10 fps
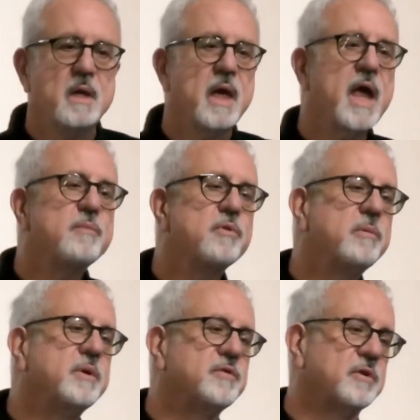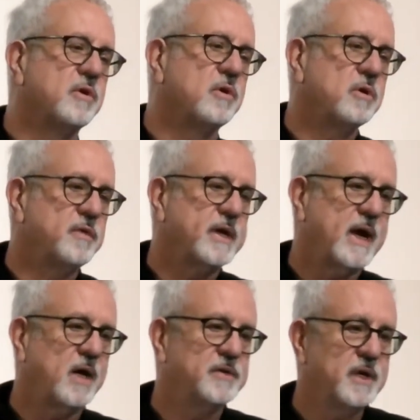Abram is in Ur of the
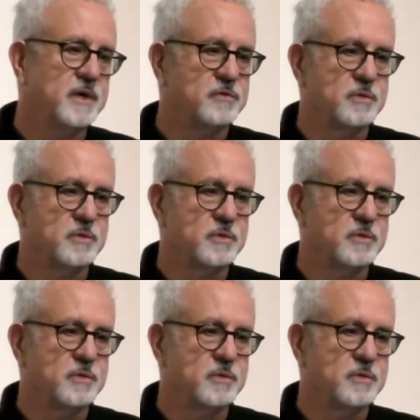Chaldees,